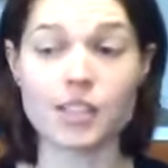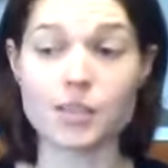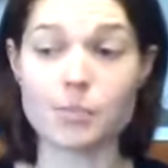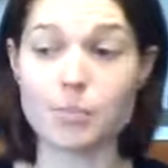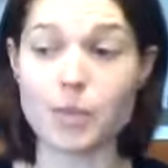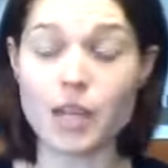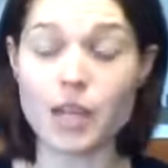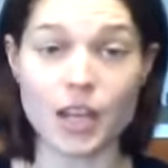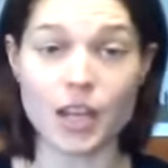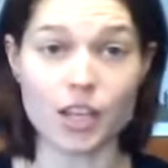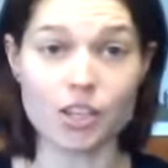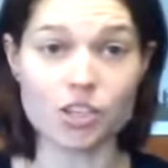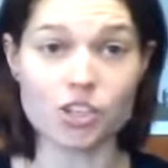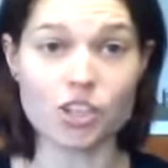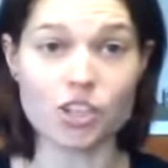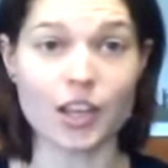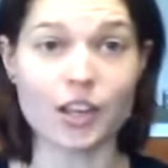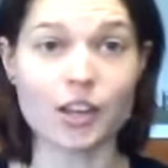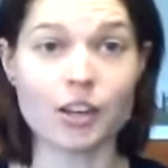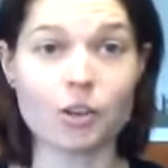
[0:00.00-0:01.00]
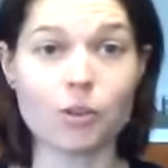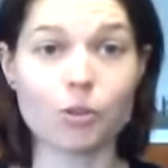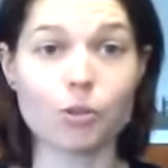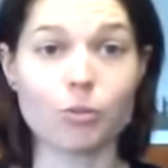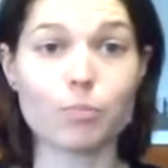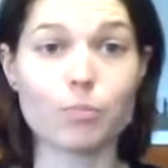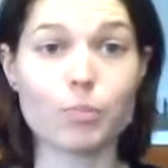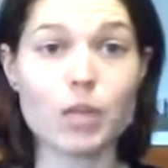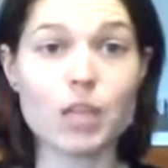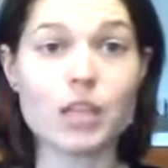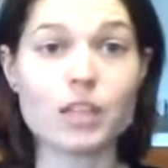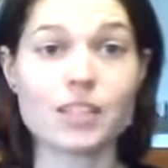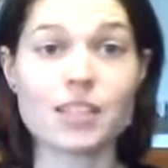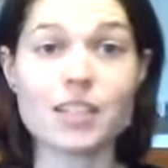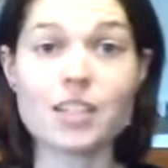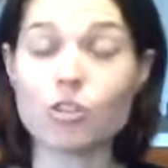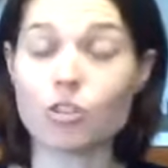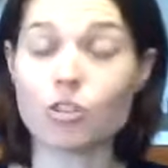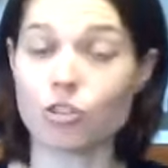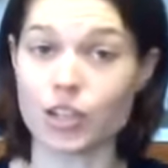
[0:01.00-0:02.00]
diminished, and it'll be
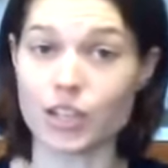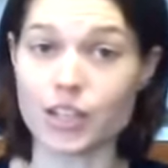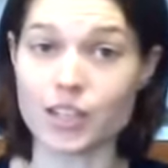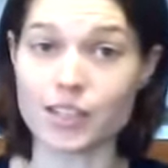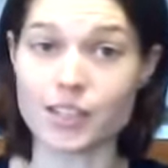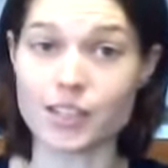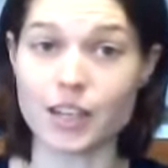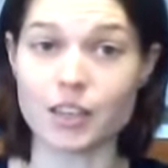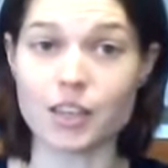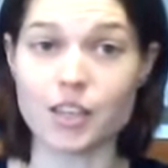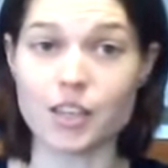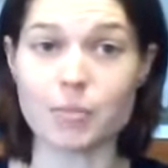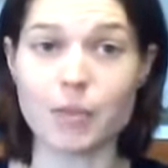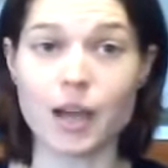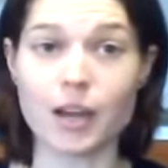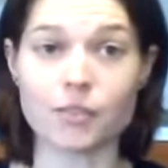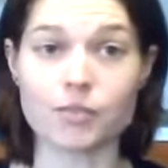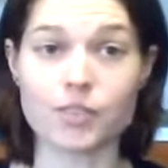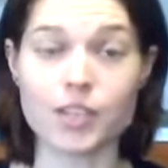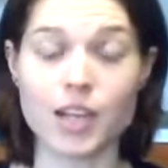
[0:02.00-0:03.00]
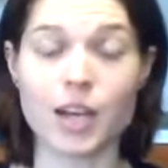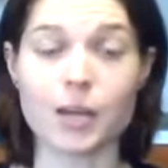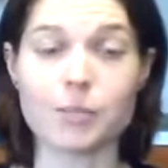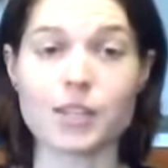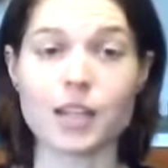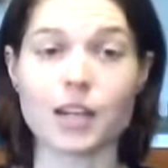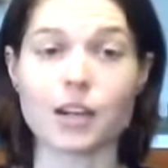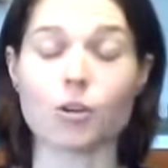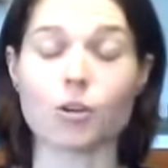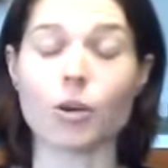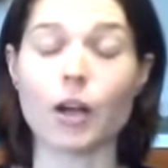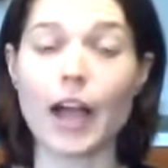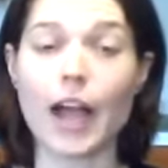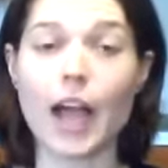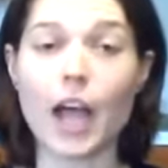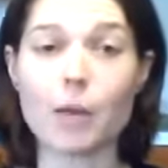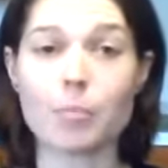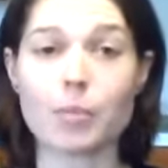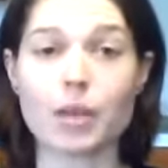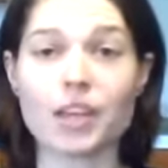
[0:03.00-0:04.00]
decreased in the amount of times that it'll
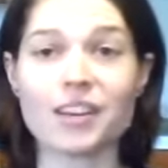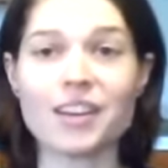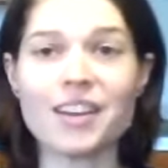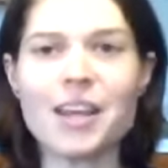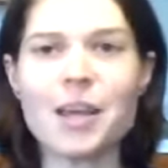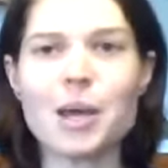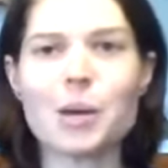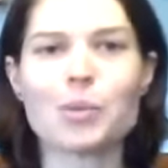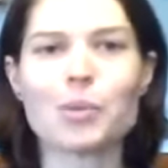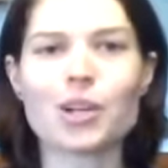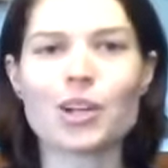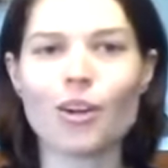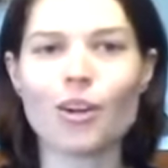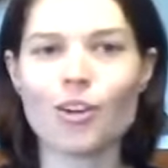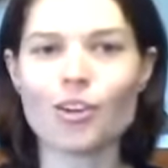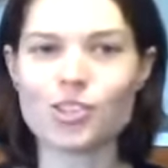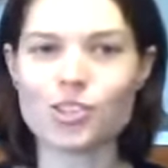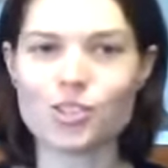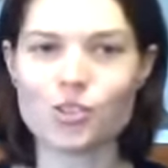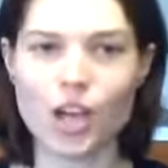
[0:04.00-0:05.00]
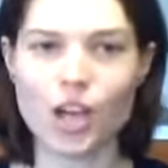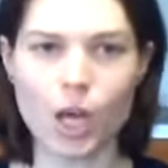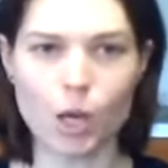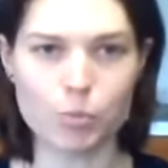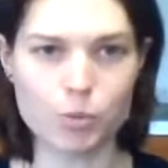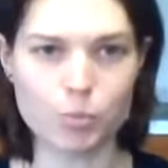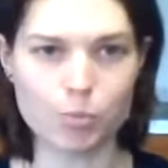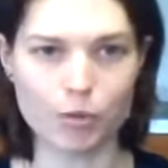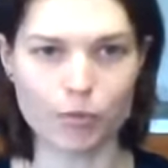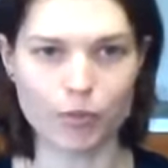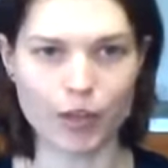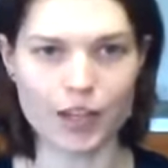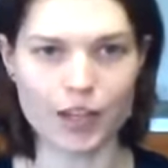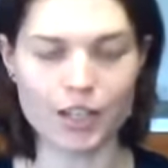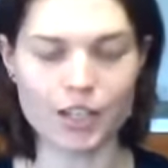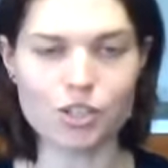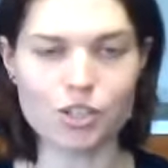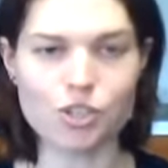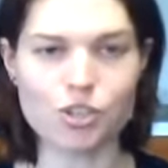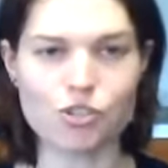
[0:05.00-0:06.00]
happen. But it also helps
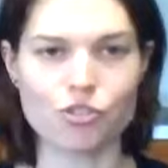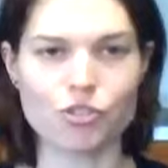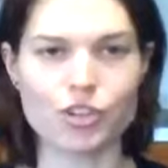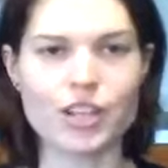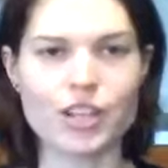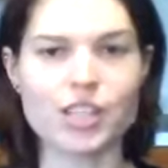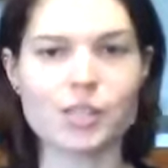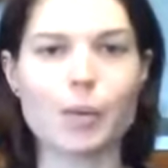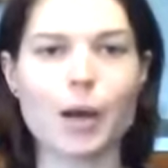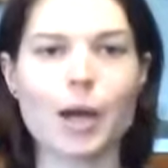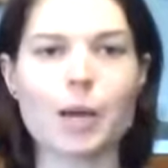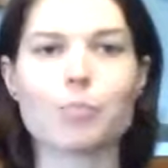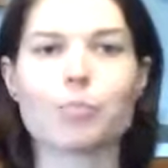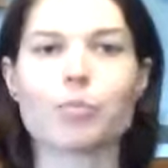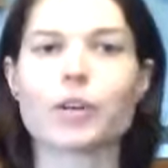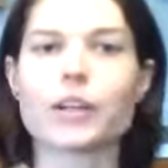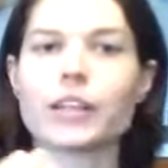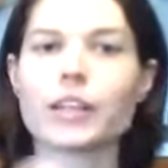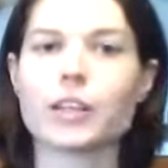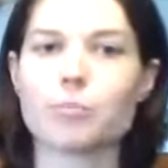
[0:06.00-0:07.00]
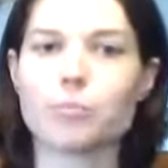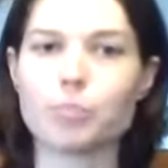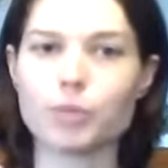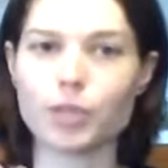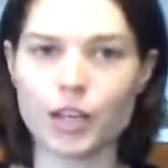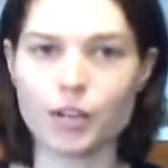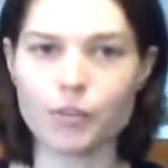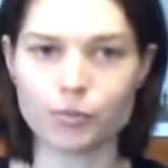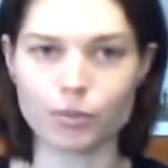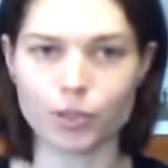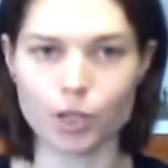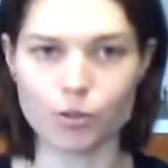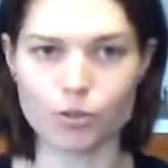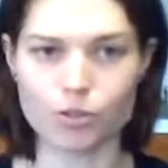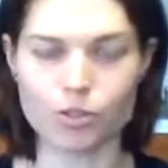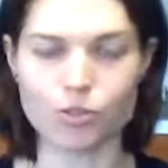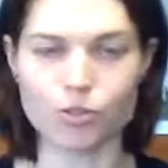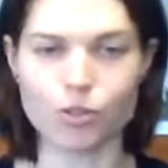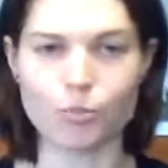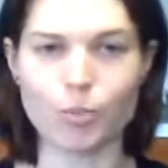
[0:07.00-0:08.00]
prevent injuries by bringing blood flow
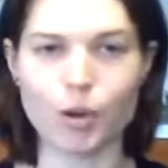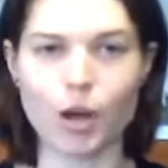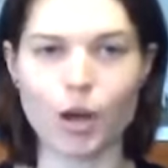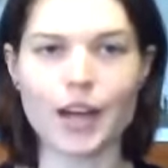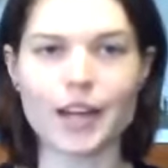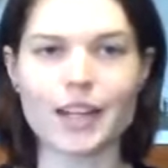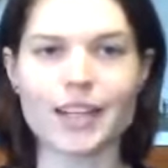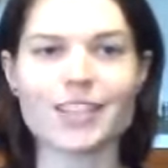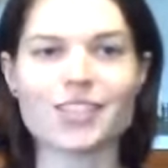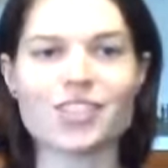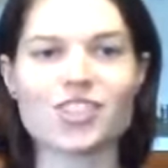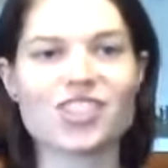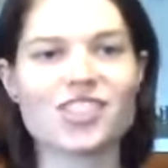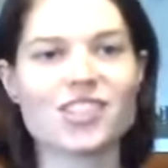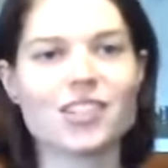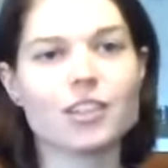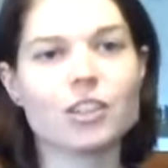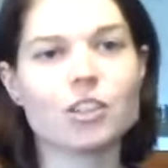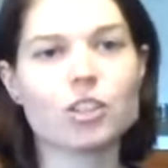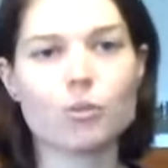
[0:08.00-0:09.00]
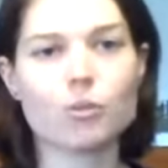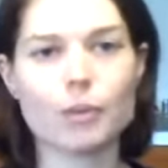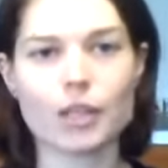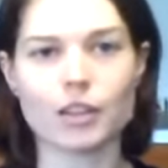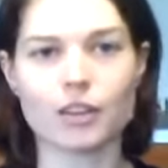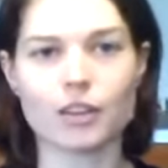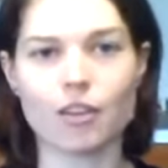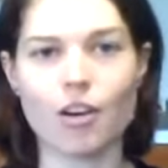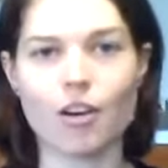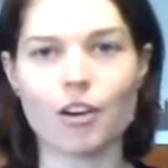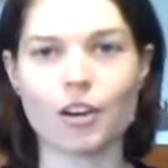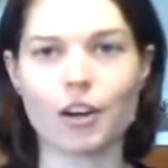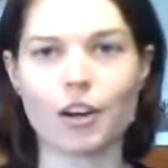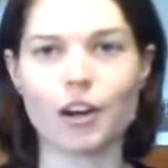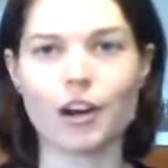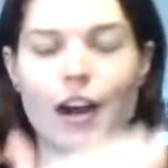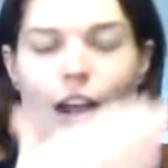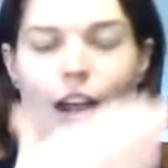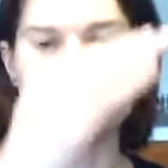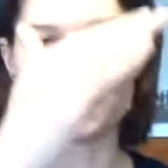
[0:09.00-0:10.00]
to the body just a little bit
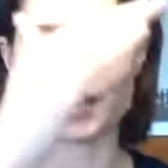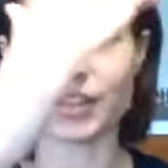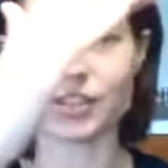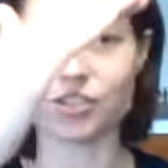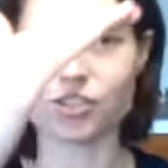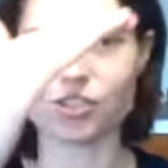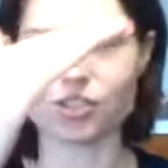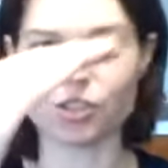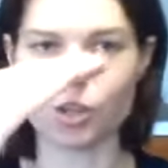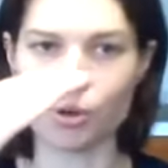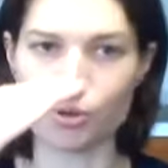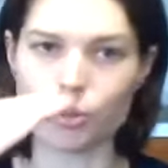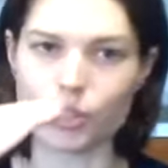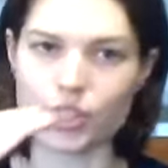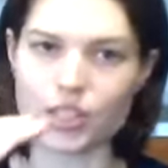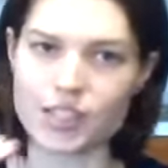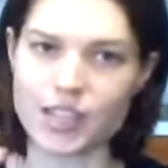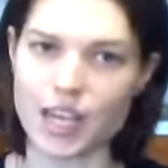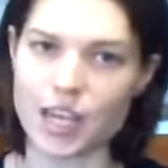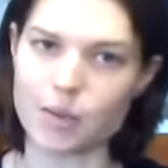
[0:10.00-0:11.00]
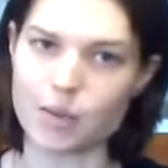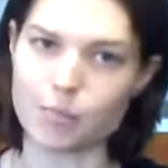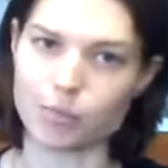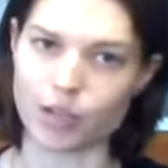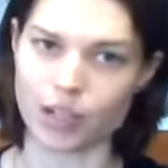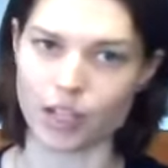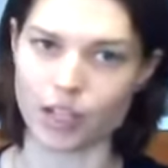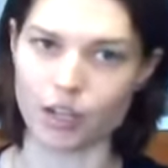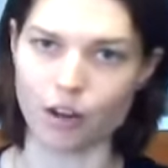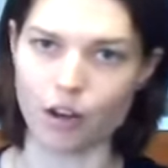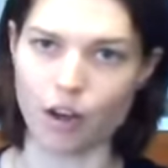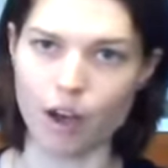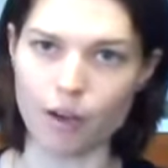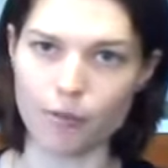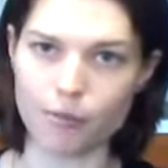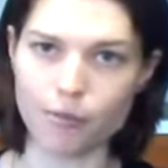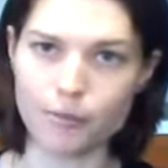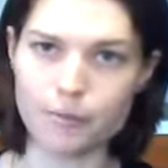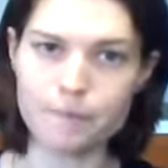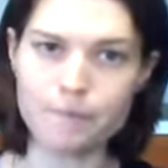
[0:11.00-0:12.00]
longer and then slowly tapering it off.